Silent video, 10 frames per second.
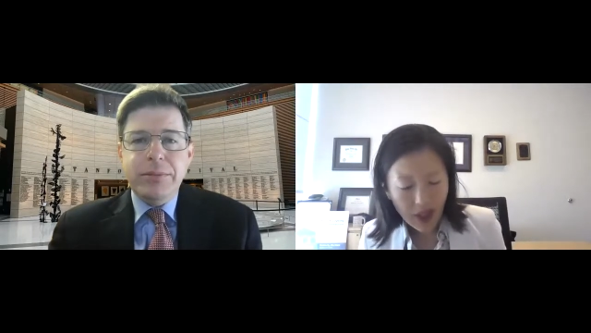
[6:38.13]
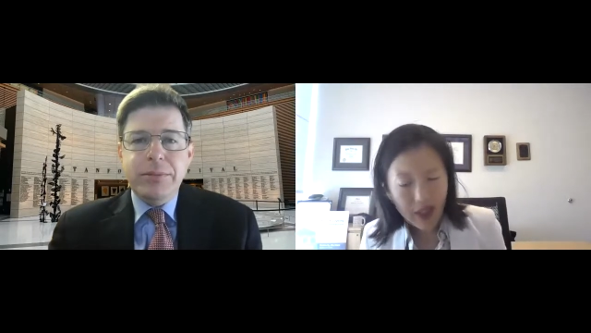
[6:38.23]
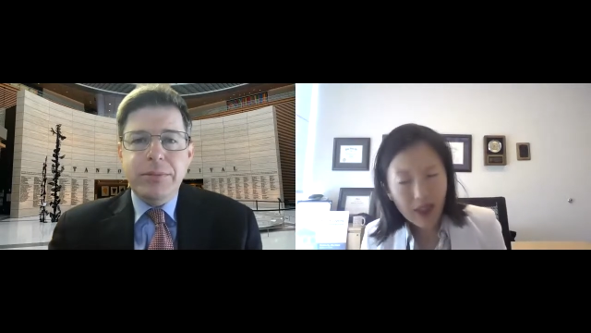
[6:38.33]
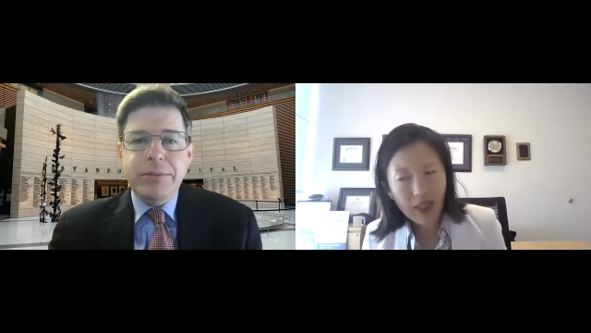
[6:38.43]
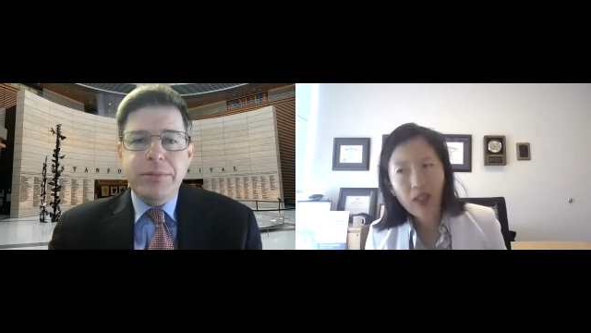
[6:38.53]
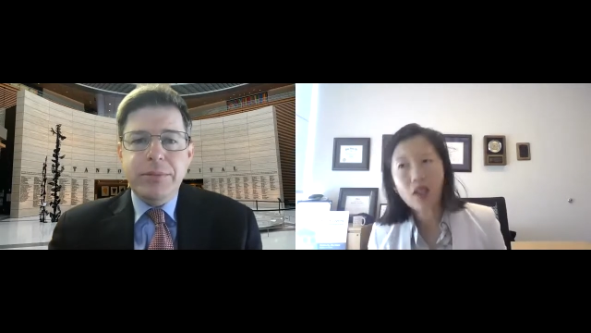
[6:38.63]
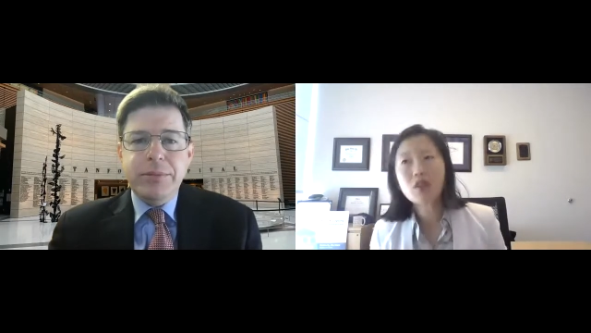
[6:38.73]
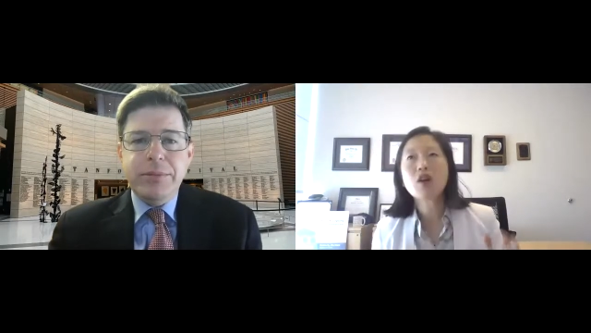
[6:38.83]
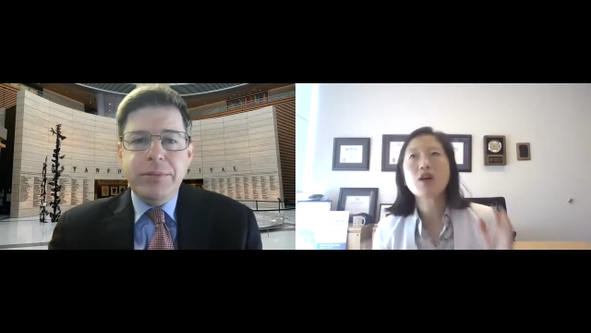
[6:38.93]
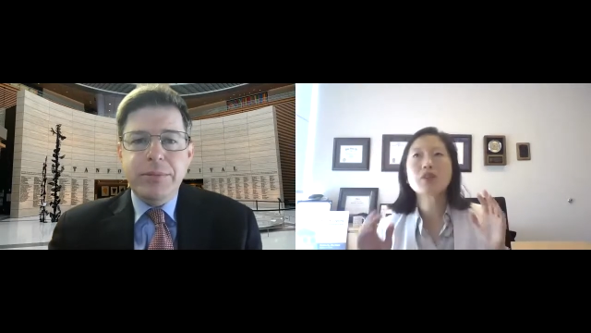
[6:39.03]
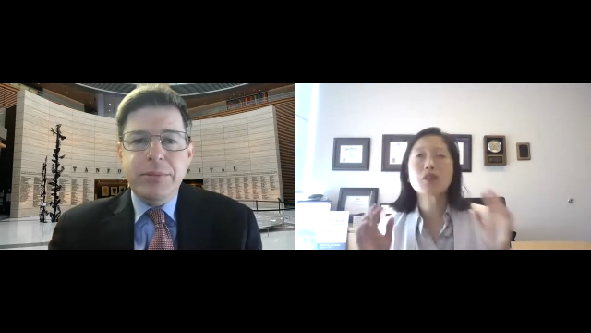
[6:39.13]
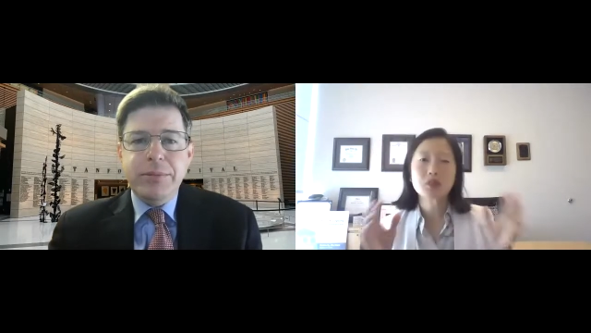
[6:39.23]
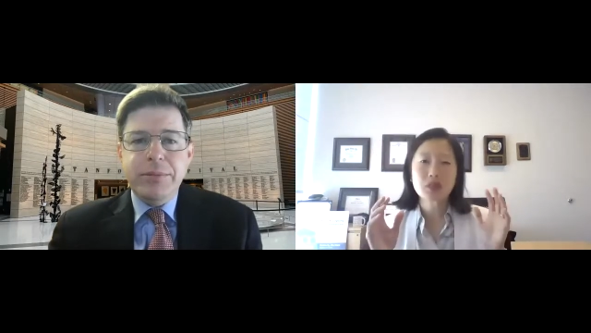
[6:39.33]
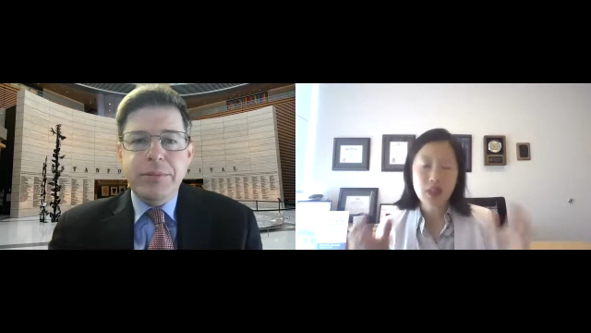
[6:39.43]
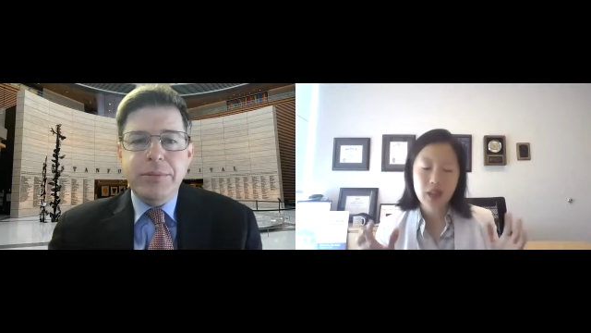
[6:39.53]
Speaker 1: and along
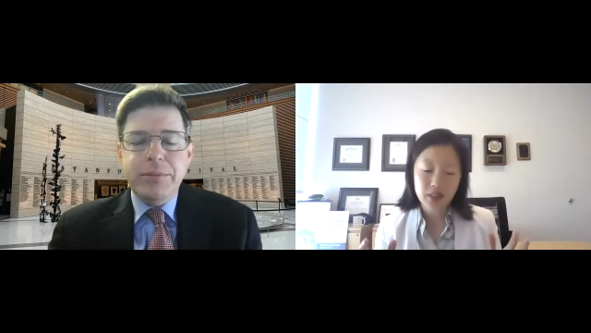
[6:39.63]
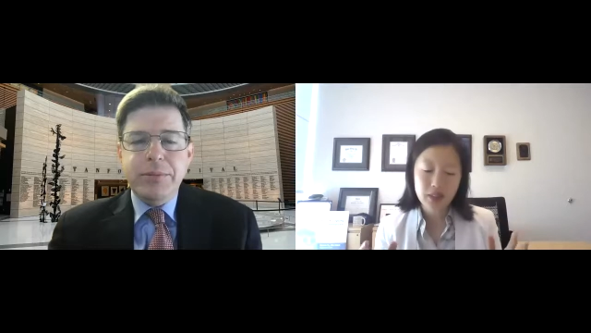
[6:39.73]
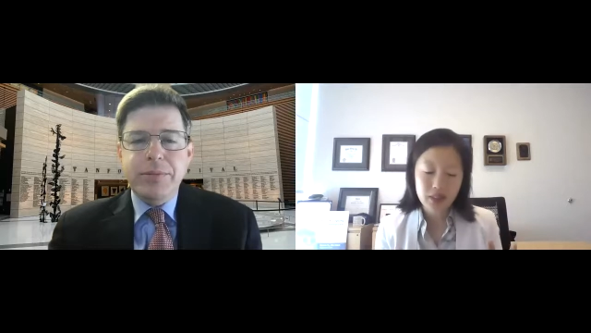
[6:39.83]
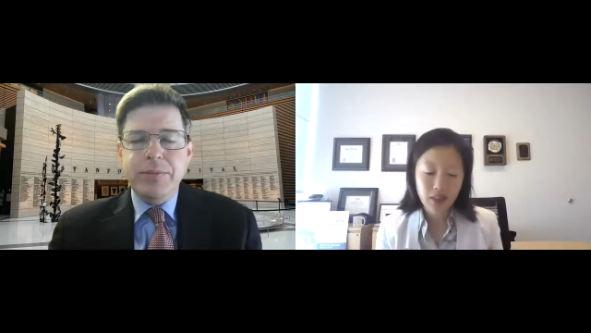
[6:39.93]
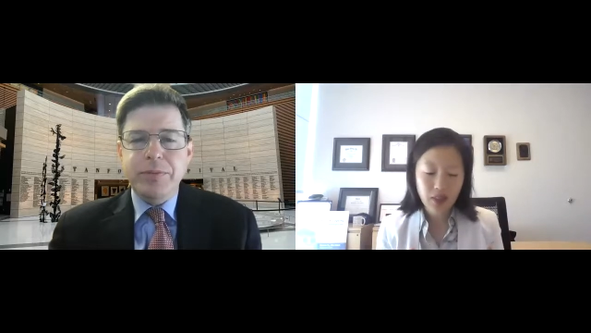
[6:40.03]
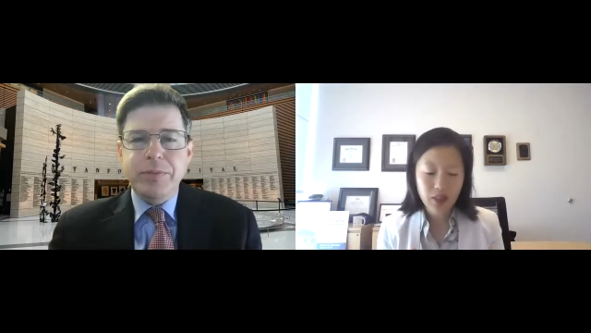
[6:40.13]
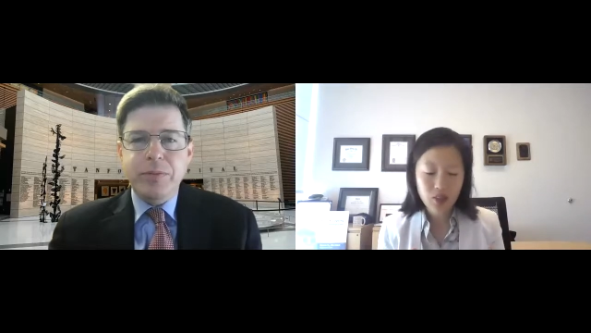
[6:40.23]
those lines,